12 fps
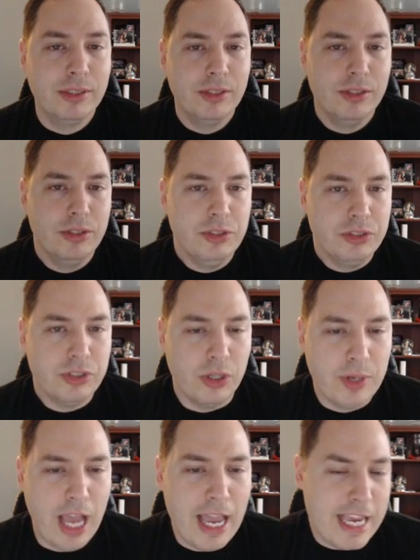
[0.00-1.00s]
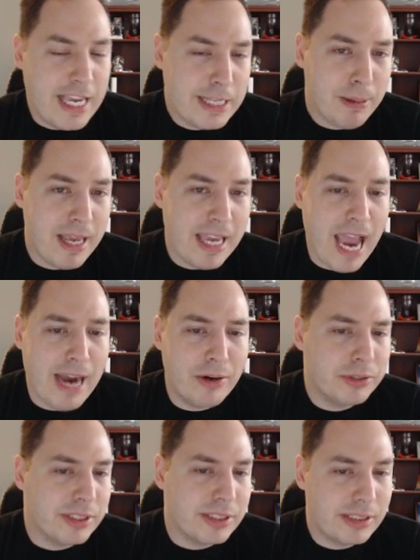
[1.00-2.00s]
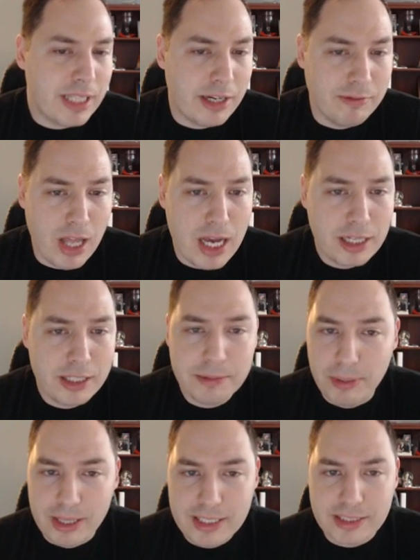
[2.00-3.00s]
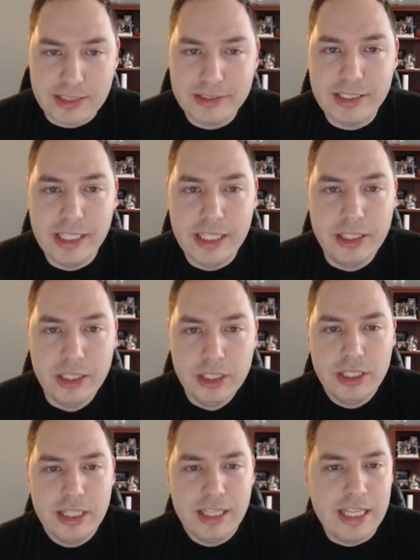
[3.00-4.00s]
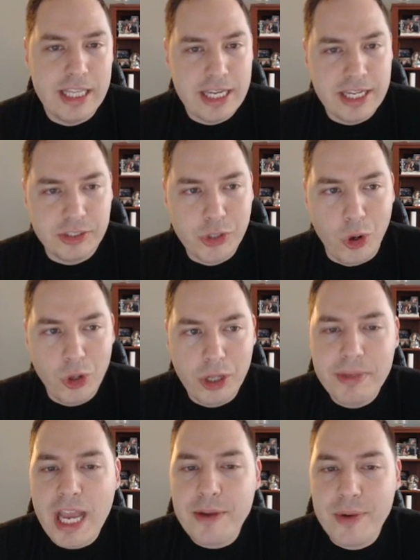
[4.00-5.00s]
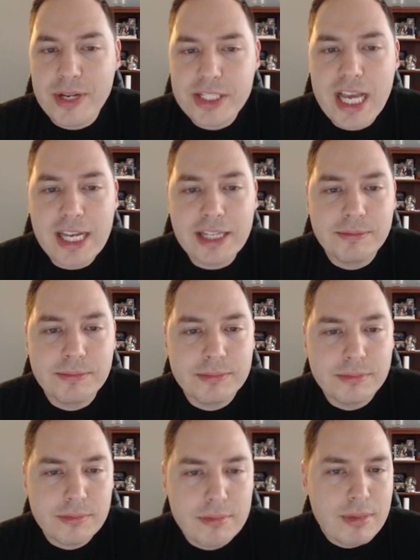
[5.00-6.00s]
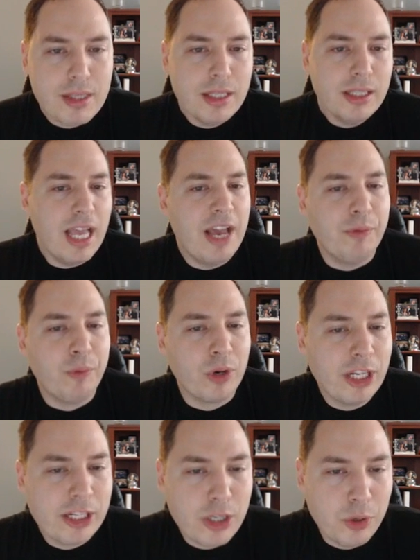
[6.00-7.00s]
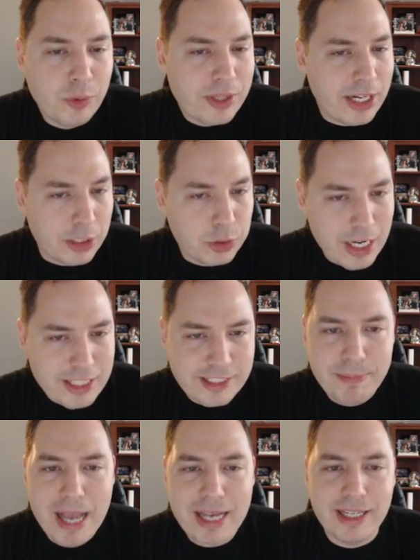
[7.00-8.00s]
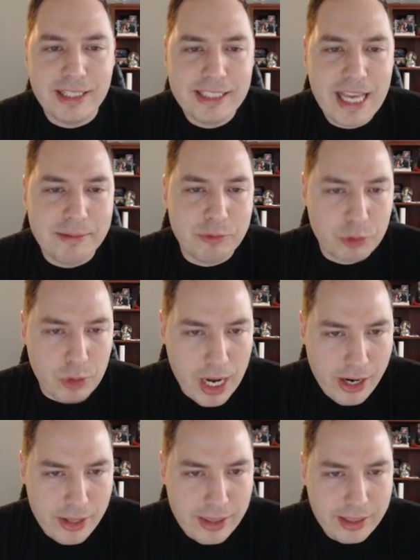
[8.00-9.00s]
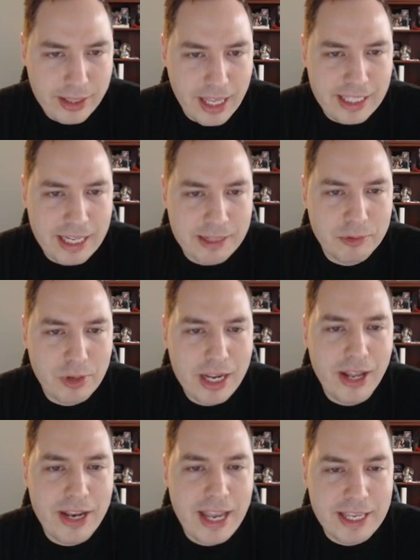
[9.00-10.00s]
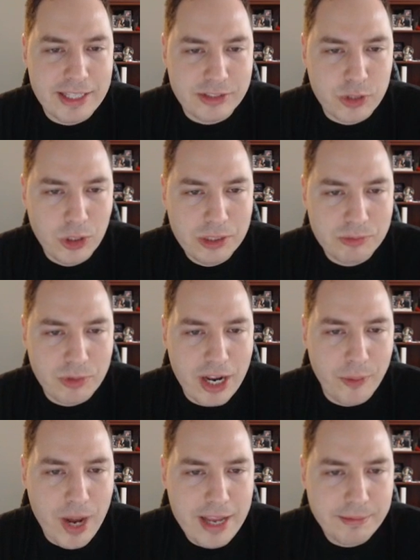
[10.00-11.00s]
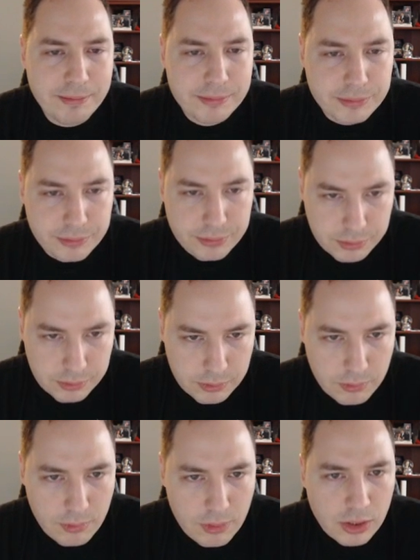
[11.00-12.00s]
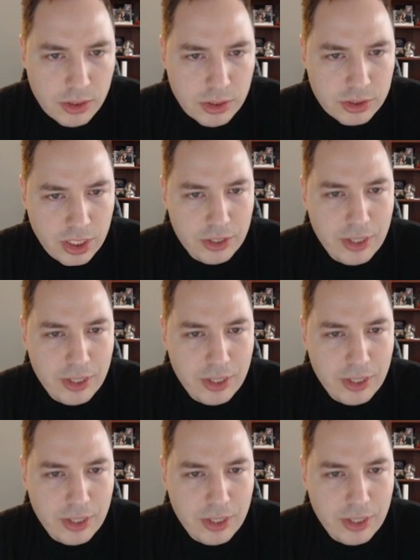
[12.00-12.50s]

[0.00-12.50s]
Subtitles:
So he's playing arrows instead of log, but this is the Golem Night Witch deck, and we're gonna go with an aggressive P.E.K.K.A and get him right on his Golem right away. So